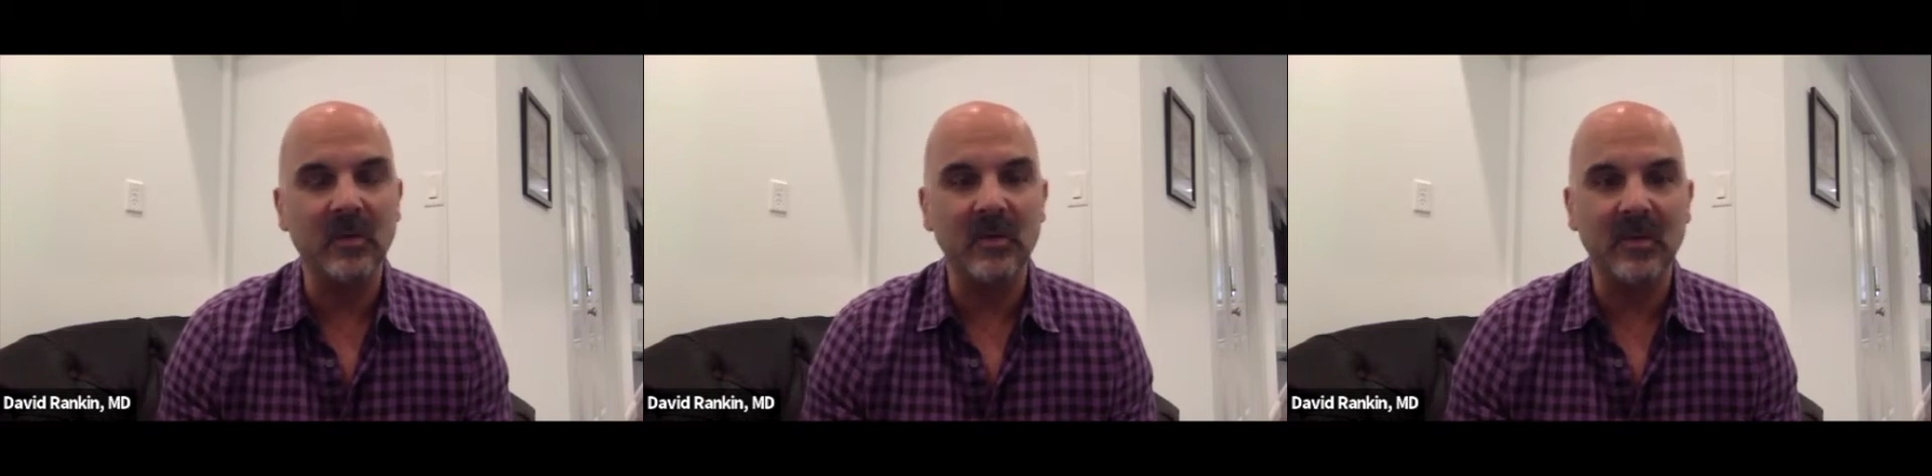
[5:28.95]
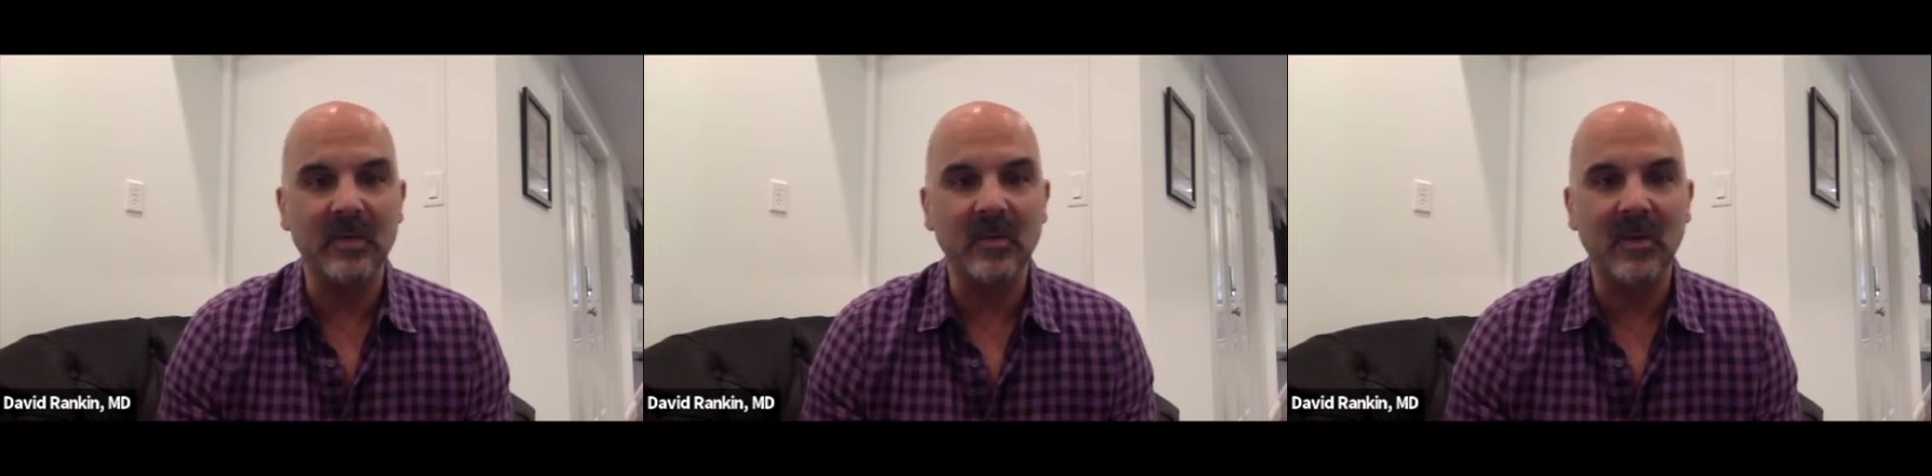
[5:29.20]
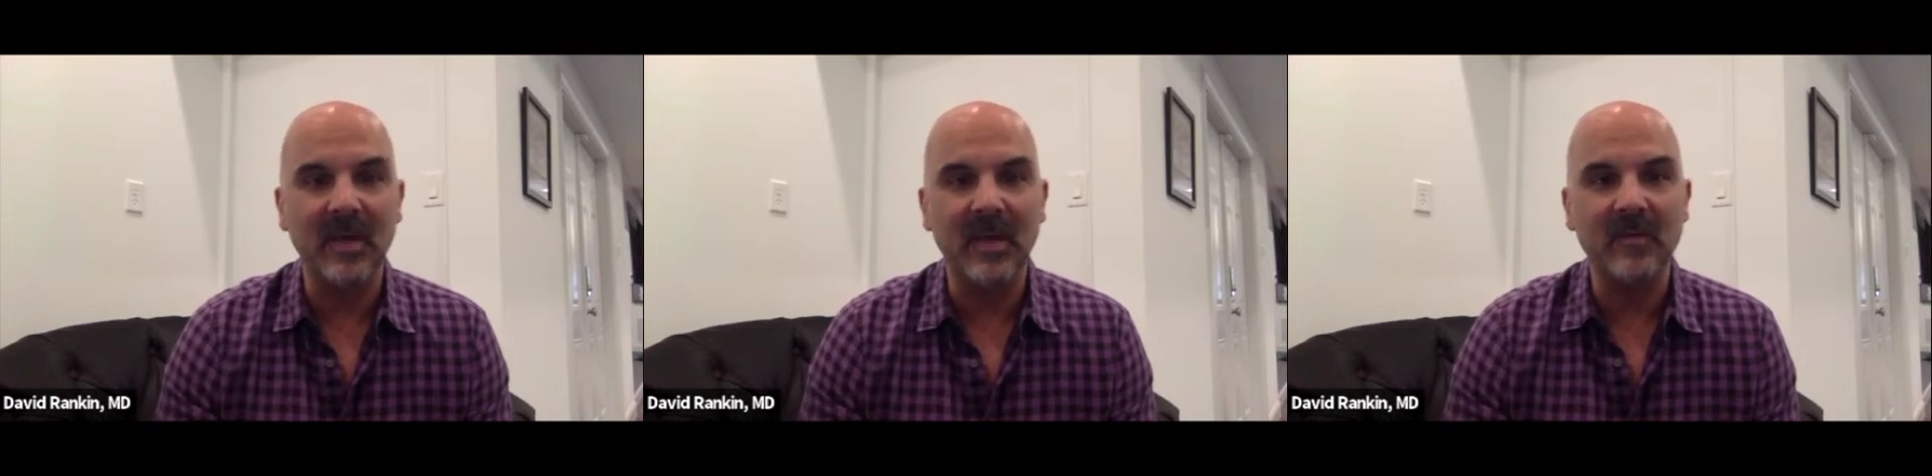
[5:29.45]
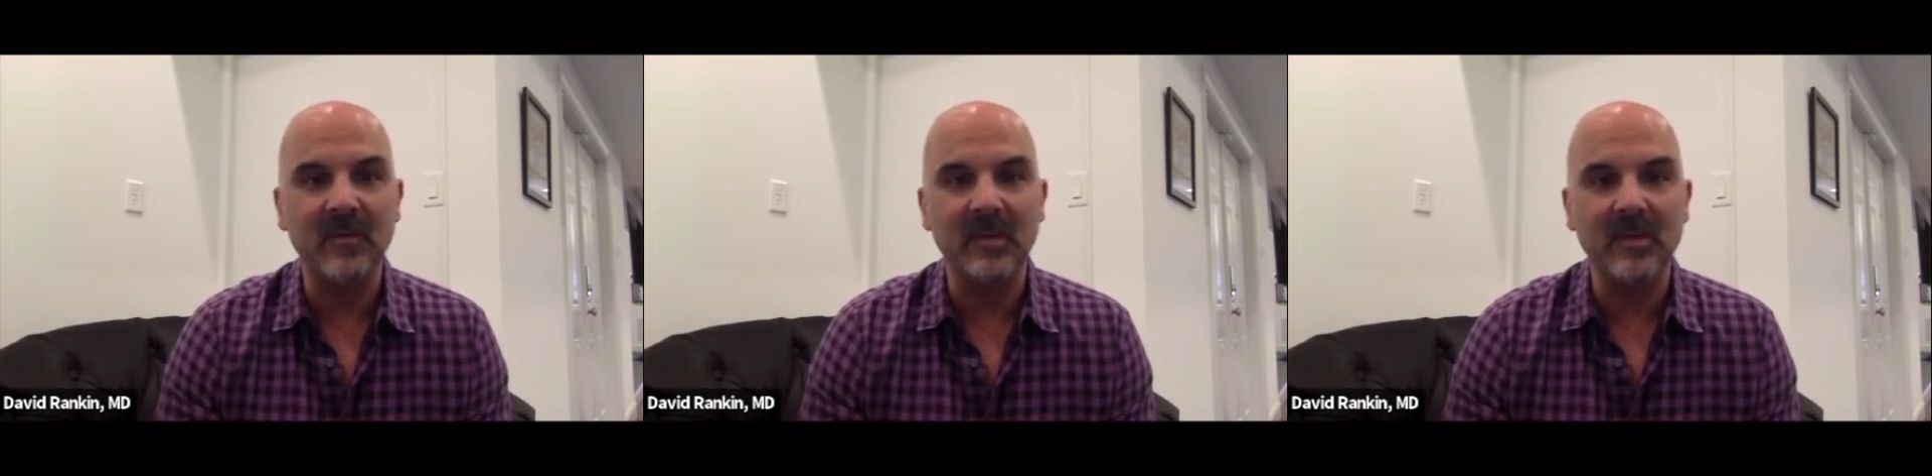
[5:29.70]
So that's why you
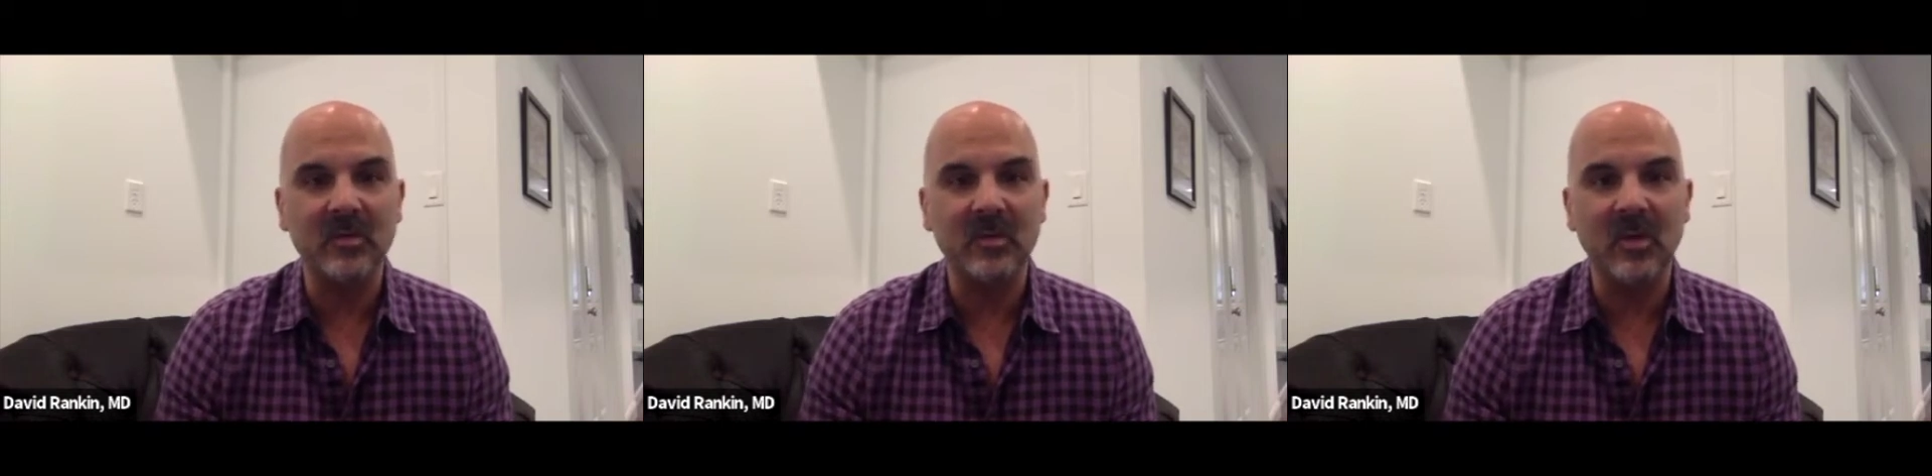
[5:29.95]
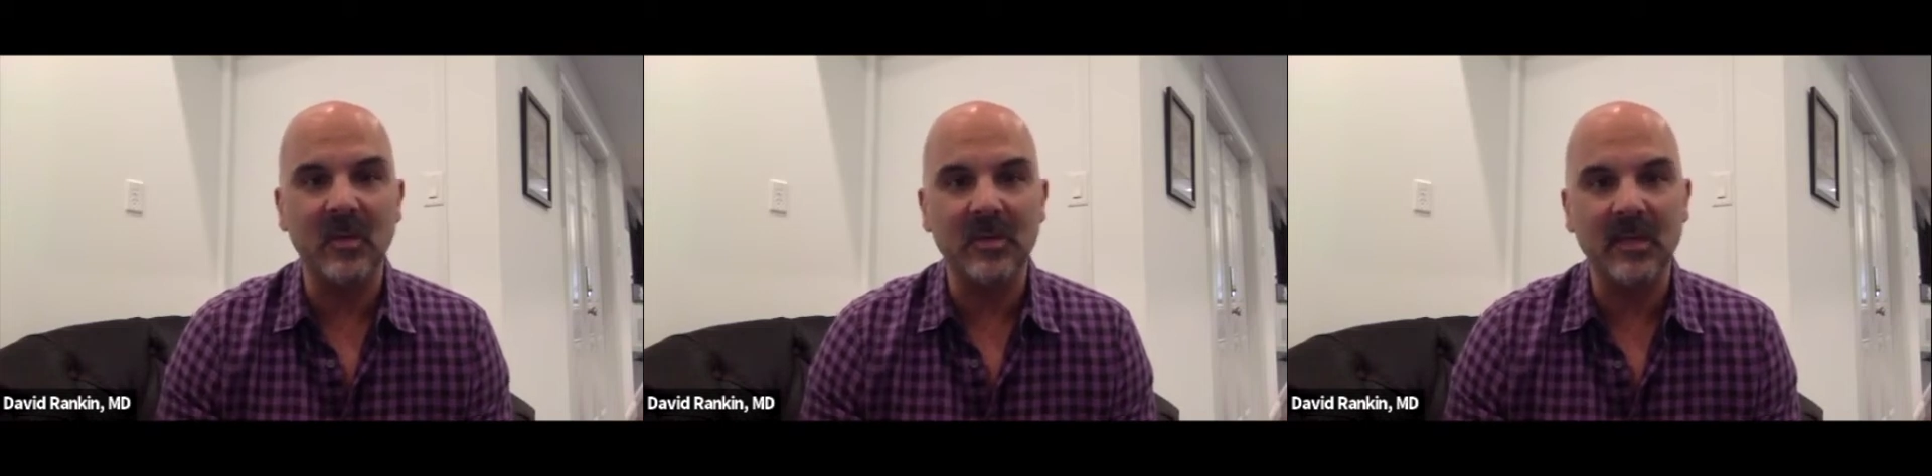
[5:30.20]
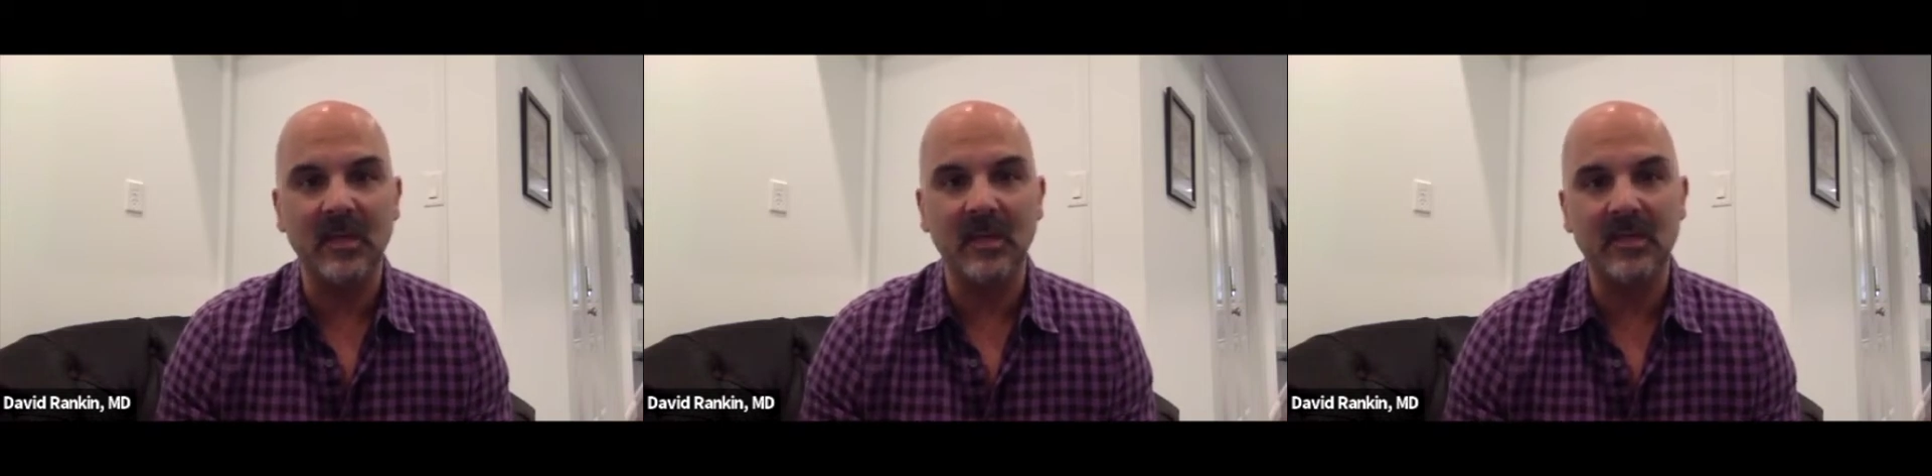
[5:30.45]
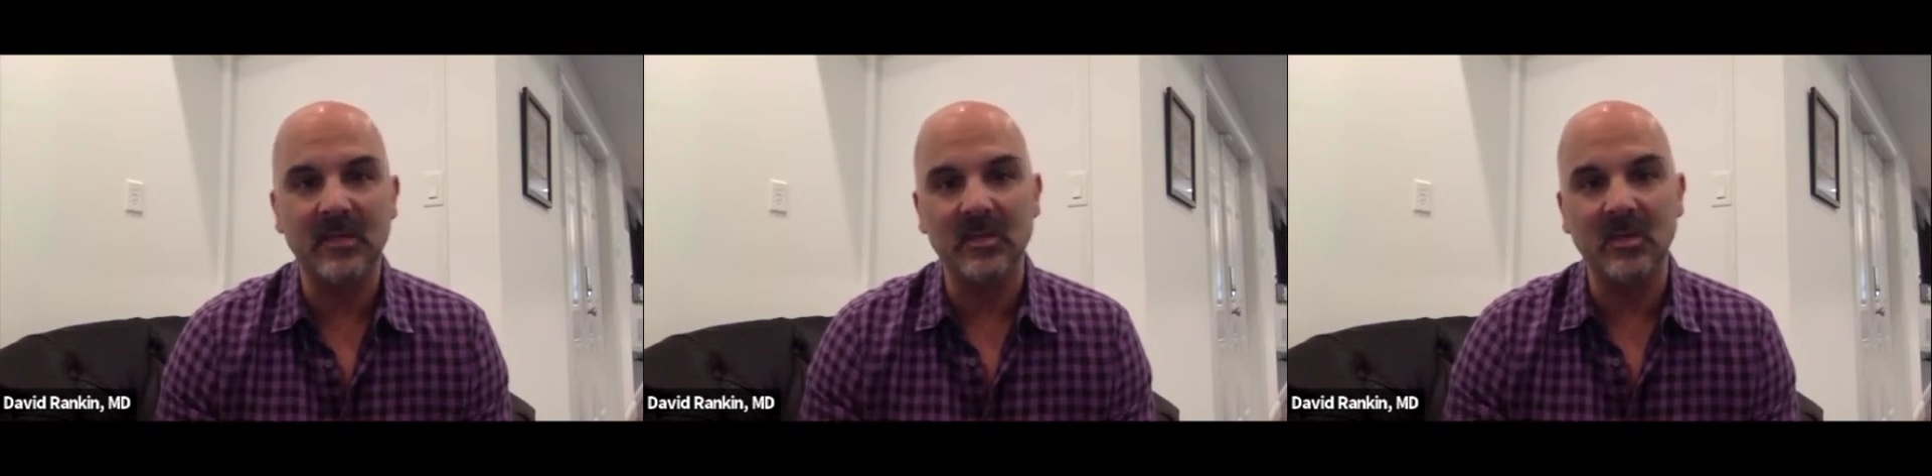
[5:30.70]
have to be so
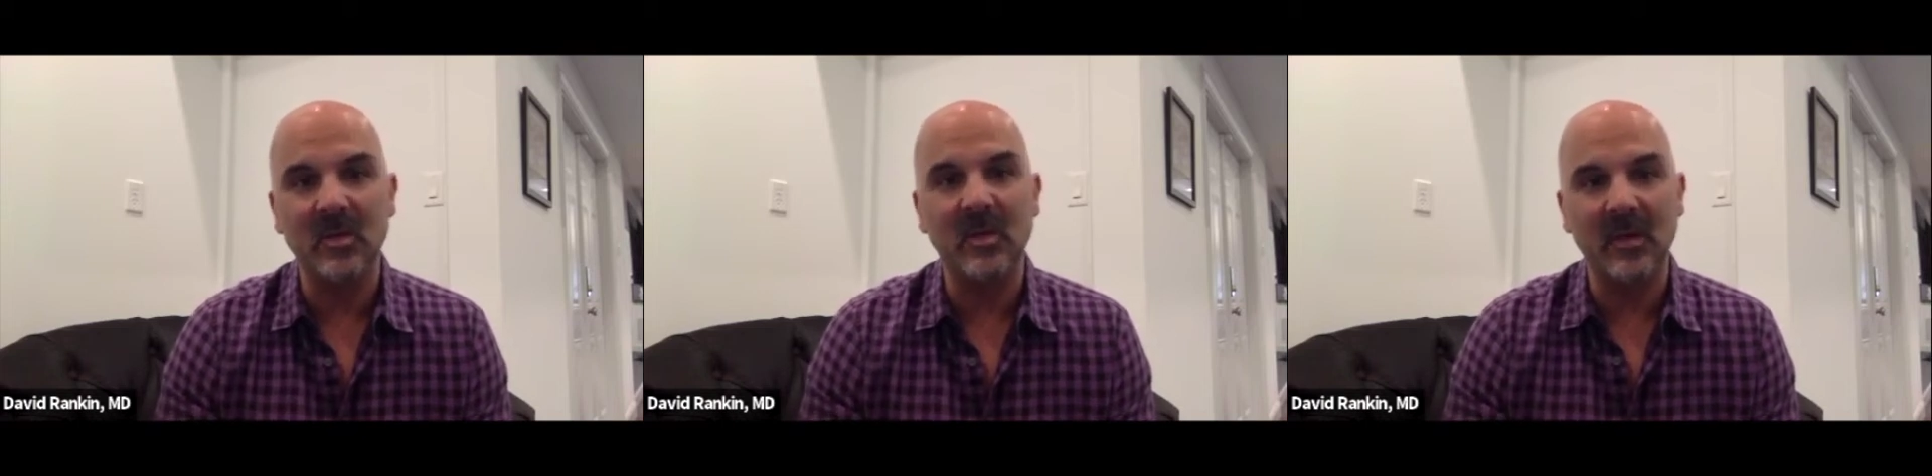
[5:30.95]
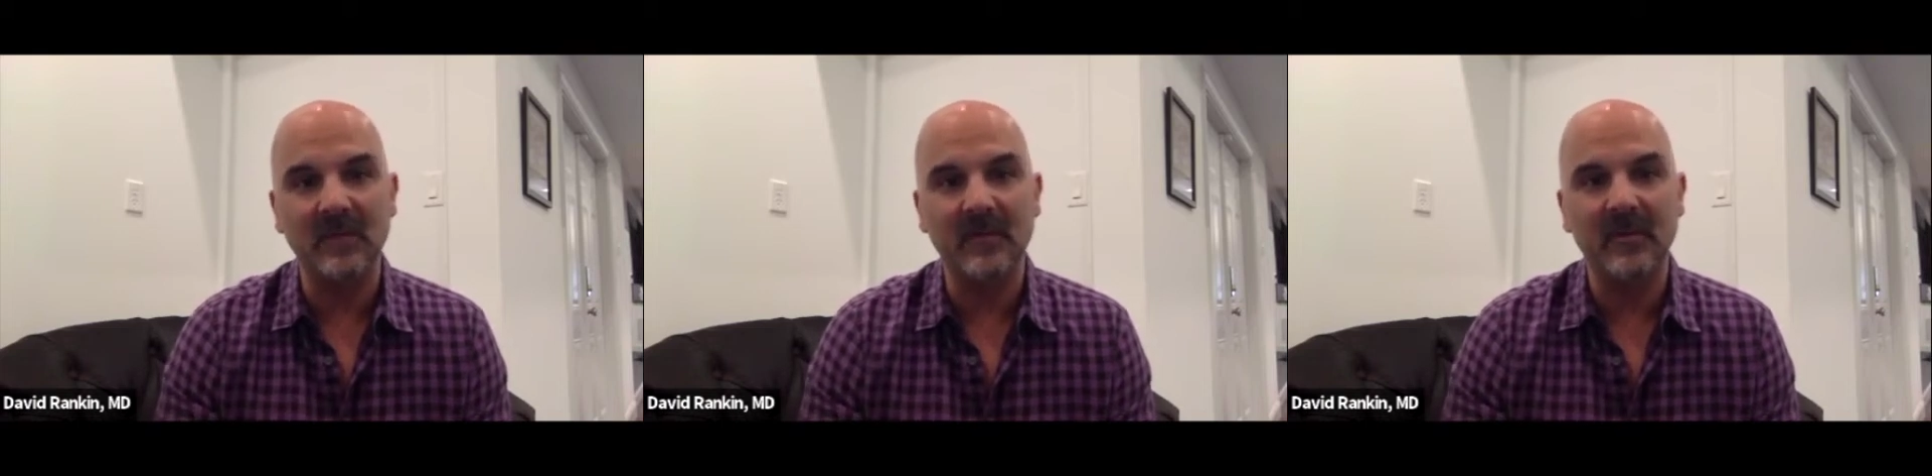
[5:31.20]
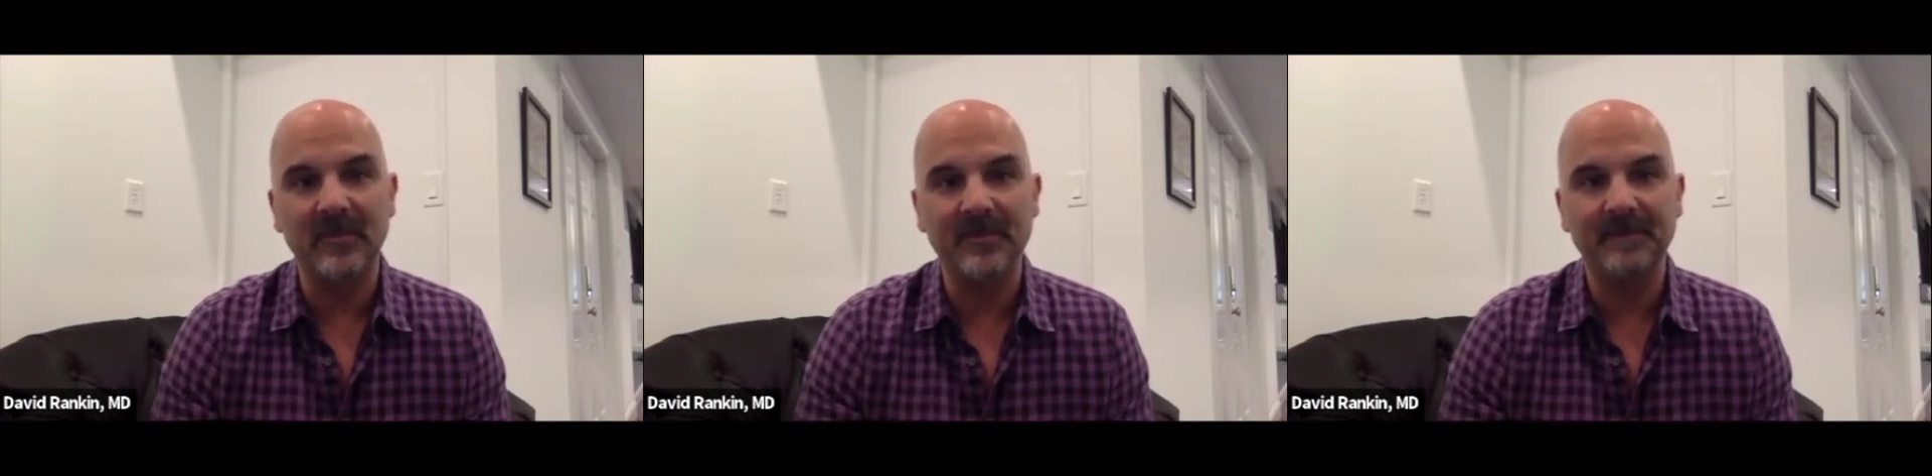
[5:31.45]
meticulous and so careful.